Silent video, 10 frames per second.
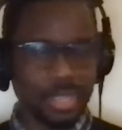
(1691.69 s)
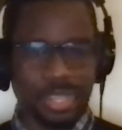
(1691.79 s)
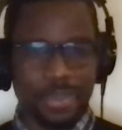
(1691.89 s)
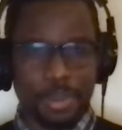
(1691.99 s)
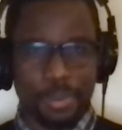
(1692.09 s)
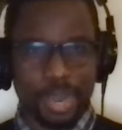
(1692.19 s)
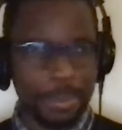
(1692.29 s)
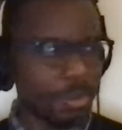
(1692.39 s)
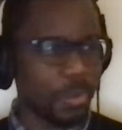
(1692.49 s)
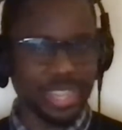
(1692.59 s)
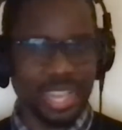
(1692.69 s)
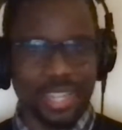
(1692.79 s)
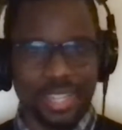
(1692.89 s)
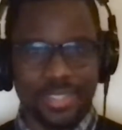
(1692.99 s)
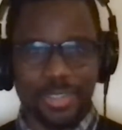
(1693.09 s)
let me read up on what
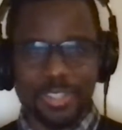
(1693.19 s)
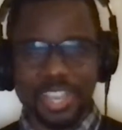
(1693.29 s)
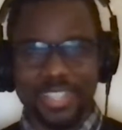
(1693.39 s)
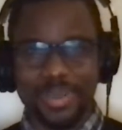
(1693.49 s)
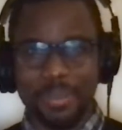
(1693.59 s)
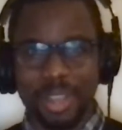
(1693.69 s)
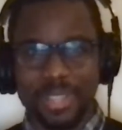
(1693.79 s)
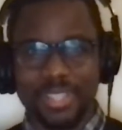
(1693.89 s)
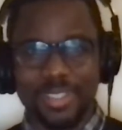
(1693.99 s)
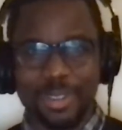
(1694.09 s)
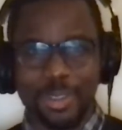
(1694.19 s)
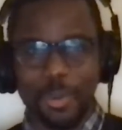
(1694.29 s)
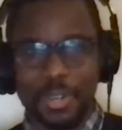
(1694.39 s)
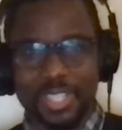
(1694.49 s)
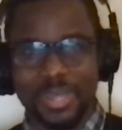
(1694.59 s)
that is, and you take some master, you know,
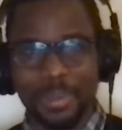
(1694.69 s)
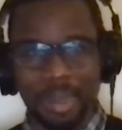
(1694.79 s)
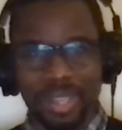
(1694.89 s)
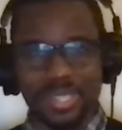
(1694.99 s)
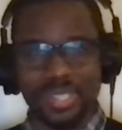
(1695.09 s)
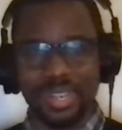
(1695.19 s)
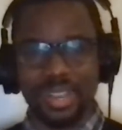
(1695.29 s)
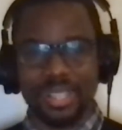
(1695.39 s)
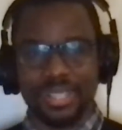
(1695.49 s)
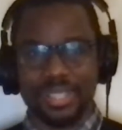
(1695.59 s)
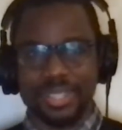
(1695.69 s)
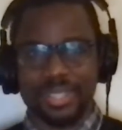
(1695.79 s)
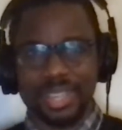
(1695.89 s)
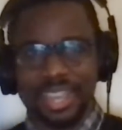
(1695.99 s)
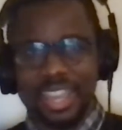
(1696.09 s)
you audit some master's
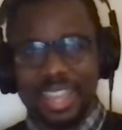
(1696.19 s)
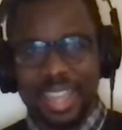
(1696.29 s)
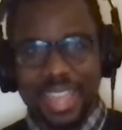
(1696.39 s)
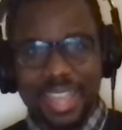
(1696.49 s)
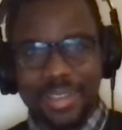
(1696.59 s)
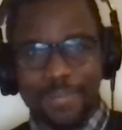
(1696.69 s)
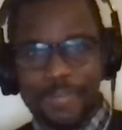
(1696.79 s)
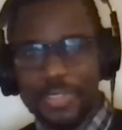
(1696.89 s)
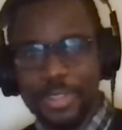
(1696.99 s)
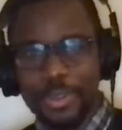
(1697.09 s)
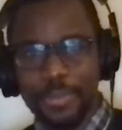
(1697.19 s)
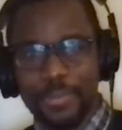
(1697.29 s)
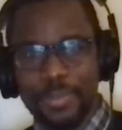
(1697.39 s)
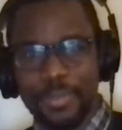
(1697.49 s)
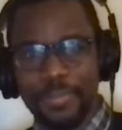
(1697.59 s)
classes at, at you
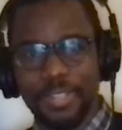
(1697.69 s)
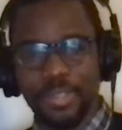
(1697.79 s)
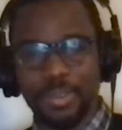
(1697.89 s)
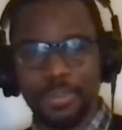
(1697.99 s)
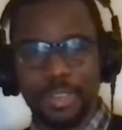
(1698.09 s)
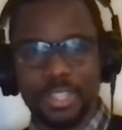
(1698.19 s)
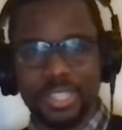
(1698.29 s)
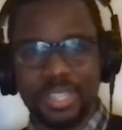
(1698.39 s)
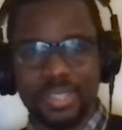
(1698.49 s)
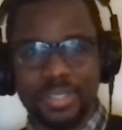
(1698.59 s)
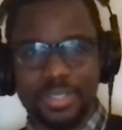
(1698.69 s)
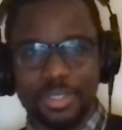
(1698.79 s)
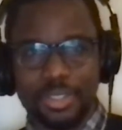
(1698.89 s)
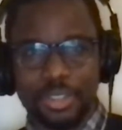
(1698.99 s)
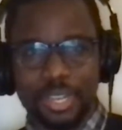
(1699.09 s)
know Wits University's
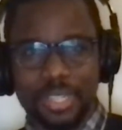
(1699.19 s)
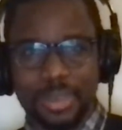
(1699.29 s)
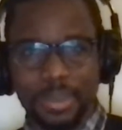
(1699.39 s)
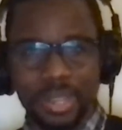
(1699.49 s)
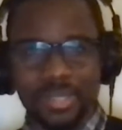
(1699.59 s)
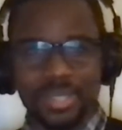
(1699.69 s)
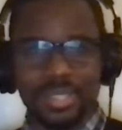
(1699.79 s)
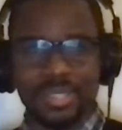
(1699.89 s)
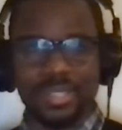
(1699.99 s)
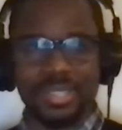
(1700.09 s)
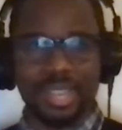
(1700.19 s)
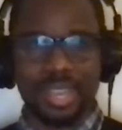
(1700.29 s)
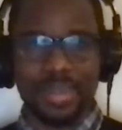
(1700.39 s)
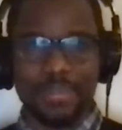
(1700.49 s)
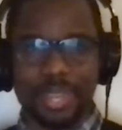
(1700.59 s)
journalism masters,
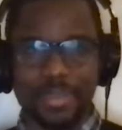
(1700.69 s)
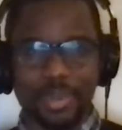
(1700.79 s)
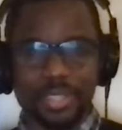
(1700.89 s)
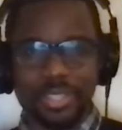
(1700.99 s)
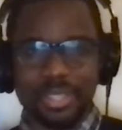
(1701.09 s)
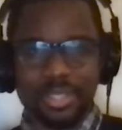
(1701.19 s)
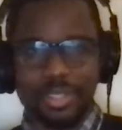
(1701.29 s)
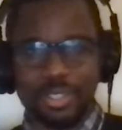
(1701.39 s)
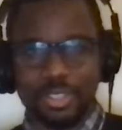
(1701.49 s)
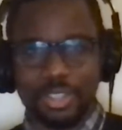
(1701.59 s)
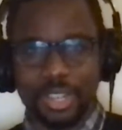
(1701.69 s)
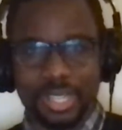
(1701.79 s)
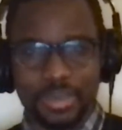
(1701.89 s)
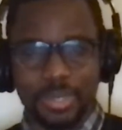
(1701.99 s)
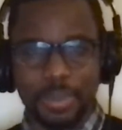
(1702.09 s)
uh, uh well,
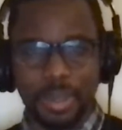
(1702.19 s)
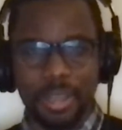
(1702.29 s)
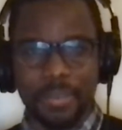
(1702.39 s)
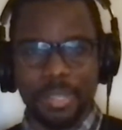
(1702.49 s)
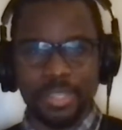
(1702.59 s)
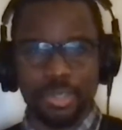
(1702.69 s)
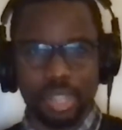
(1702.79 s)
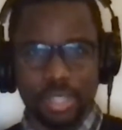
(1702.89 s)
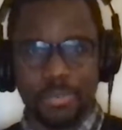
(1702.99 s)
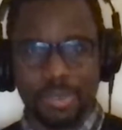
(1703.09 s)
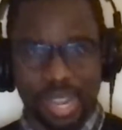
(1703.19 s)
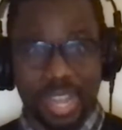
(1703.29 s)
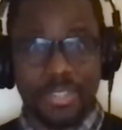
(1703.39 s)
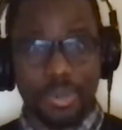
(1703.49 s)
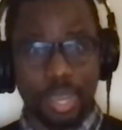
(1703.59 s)
journalism department, and you start to
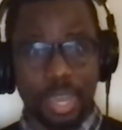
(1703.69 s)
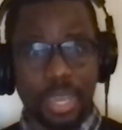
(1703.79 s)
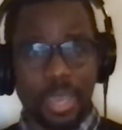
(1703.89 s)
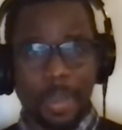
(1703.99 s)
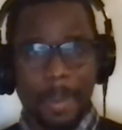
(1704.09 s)
realize, okay,